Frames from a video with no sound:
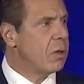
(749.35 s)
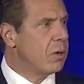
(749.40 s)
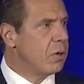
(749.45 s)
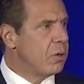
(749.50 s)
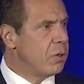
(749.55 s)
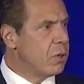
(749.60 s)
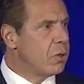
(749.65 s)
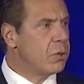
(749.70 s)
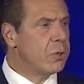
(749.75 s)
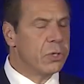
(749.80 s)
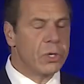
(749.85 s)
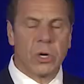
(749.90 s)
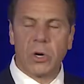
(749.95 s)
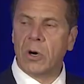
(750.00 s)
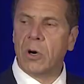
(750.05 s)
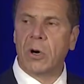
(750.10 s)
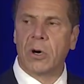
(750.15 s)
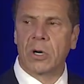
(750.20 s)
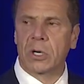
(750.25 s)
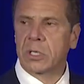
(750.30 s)
New
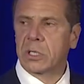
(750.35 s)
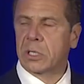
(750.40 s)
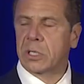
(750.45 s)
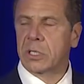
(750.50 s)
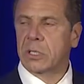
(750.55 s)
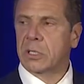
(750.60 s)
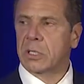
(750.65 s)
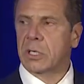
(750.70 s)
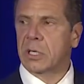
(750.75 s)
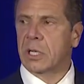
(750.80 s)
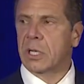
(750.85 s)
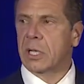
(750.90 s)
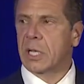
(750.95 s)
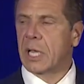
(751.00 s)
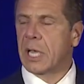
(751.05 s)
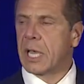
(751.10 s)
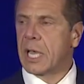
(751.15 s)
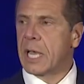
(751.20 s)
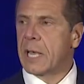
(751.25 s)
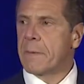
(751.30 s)
York
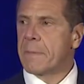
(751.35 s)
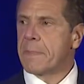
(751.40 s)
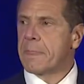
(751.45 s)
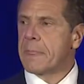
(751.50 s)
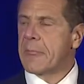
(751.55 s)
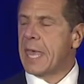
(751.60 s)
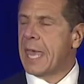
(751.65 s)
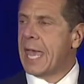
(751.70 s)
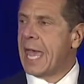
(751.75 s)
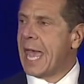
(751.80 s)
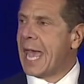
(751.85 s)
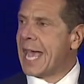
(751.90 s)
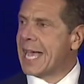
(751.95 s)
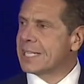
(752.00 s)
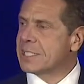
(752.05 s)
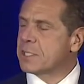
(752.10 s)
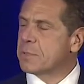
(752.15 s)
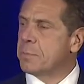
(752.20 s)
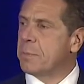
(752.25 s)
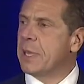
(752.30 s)

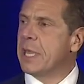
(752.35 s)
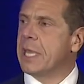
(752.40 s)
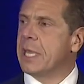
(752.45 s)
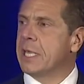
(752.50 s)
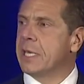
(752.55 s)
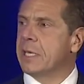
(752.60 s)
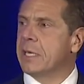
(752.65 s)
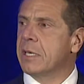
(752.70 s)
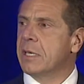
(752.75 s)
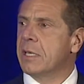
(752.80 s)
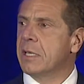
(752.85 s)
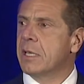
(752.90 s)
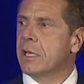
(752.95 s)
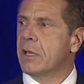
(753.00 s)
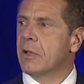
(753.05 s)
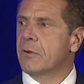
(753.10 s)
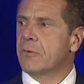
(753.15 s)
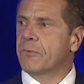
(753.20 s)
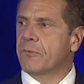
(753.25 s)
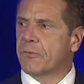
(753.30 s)
has been
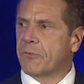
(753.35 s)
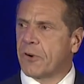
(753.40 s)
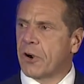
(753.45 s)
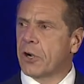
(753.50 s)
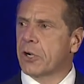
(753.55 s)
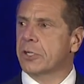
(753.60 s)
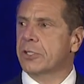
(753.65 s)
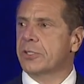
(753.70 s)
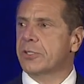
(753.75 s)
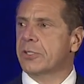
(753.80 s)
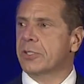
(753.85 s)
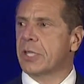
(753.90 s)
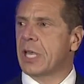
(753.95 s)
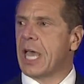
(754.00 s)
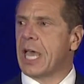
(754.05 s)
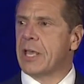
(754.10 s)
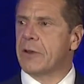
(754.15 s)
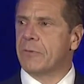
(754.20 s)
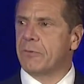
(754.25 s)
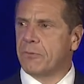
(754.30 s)
first
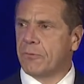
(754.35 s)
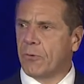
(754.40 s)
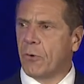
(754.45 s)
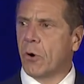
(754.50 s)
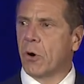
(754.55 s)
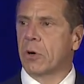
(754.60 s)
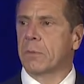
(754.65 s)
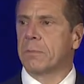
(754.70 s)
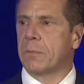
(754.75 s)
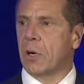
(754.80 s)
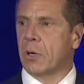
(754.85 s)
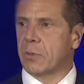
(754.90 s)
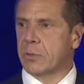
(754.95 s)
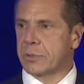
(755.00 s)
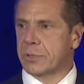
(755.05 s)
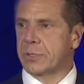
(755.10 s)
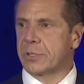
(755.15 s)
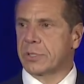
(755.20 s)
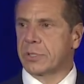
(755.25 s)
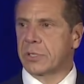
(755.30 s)
and
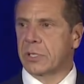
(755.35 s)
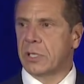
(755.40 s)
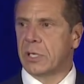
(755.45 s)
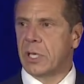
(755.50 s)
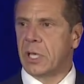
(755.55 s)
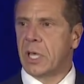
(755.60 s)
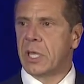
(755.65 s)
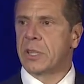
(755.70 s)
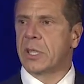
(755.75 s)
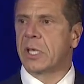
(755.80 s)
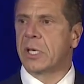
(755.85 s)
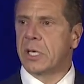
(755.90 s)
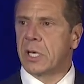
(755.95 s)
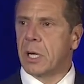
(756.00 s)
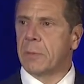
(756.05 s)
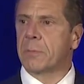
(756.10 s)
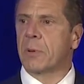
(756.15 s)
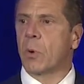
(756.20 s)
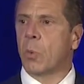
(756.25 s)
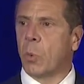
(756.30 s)
foremost the
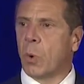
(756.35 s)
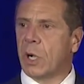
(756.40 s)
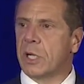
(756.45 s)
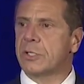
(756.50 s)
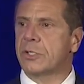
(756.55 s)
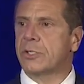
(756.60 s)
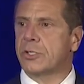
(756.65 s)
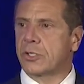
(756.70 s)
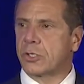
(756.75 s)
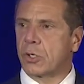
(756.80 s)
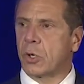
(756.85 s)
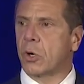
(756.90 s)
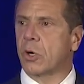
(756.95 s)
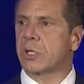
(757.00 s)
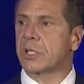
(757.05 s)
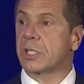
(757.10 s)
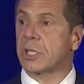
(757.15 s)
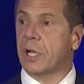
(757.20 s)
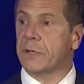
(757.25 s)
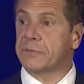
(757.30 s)
number one
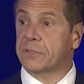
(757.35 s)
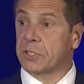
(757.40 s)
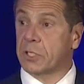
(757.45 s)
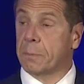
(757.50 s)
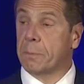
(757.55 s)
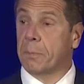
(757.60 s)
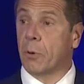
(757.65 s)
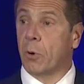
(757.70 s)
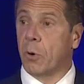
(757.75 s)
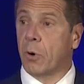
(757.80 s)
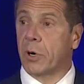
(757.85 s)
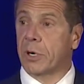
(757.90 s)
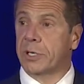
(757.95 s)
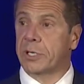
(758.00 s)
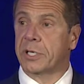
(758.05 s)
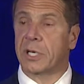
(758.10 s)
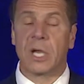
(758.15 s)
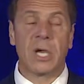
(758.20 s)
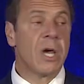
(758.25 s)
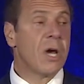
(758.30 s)
source of
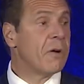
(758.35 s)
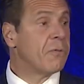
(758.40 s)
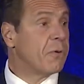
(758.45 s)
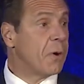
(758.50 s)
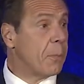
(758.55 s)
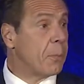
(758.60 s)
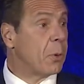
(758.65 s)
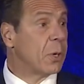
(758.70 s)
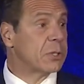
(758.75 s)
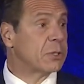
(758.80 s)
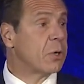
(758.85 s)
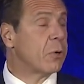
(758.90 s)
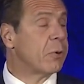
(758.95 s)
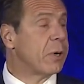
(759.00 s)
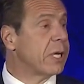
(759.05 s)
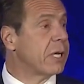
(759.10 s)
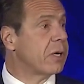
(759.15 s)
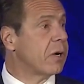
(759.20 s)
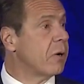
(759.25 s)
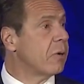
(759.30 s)
support for Puerto
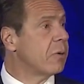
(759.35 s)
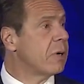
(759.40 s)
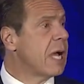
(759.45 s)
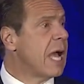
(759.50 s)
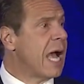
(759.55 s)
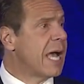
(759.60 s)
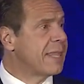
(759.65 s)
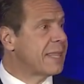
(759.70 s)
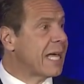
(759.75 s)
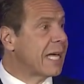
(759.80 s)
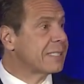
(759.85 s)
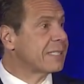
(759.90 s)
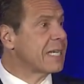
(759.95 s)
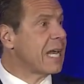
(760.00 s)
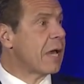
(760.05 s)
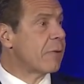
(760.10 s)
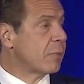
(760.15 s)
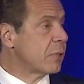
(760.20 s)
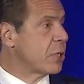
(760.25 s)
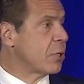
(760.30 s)
Rico. And that's
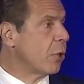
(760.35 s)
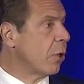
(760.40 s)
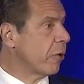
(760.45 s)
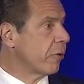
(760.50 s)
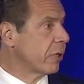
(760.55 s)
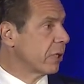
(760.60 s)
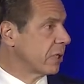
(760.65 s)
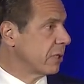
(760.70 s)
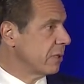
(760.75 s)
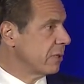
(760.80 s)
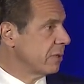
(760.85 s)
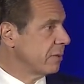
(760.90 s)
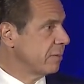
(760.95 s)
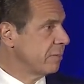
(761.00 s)
not rhetorical,